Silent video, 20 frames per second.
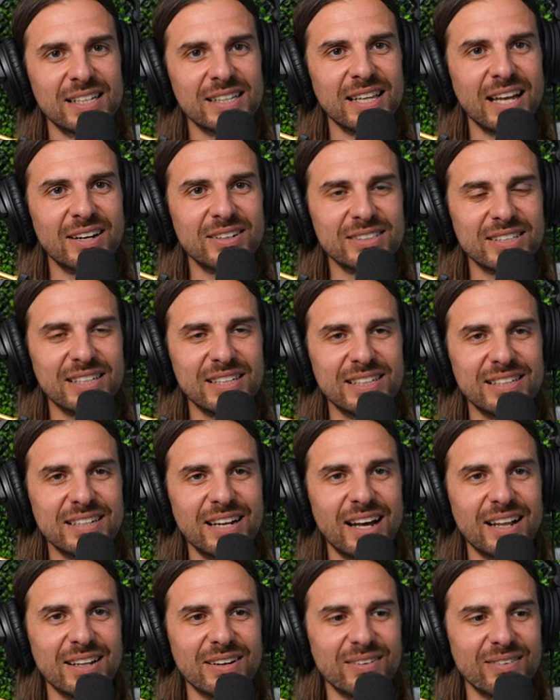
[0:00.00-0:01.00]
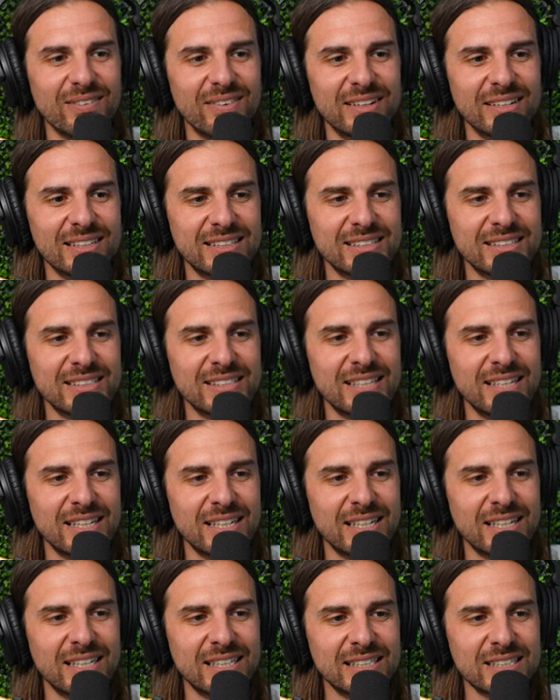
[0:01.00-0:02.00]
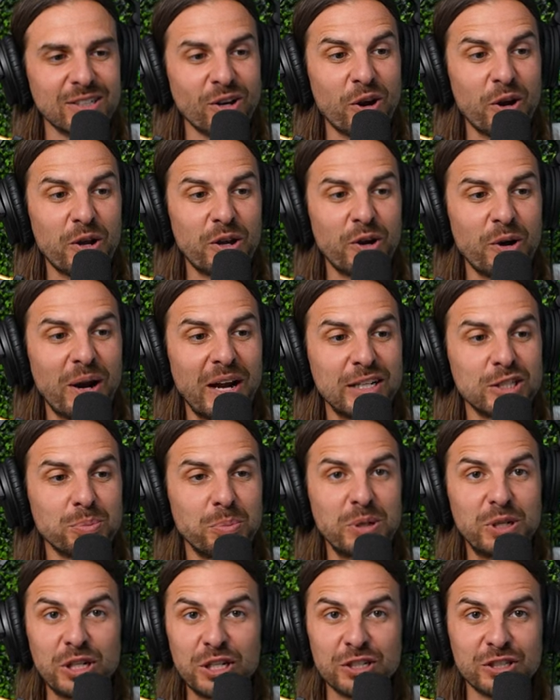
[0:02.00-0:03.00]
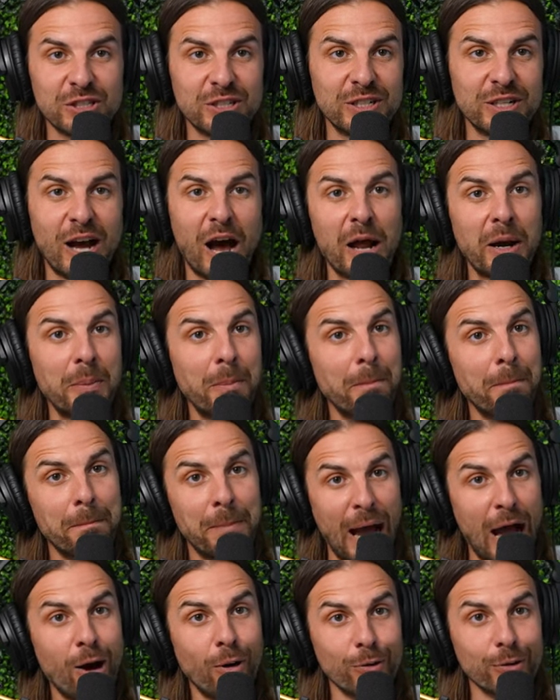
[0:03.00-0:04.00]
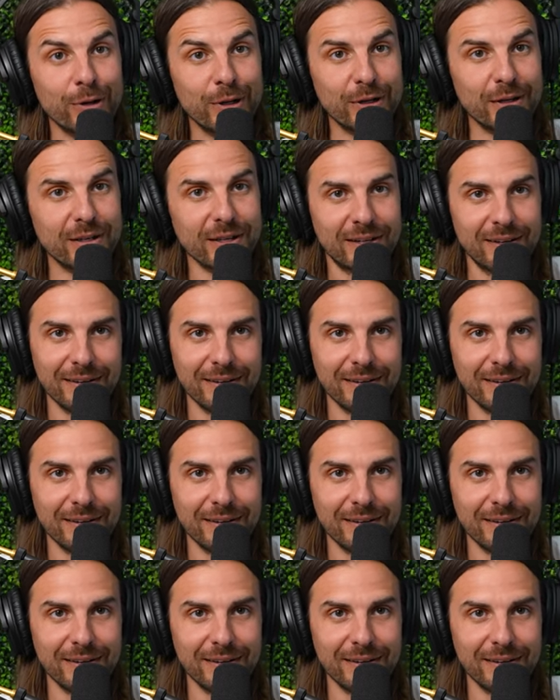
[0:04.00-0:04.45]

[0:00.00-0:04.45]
There's another one. Sorry, your expedition got impounded.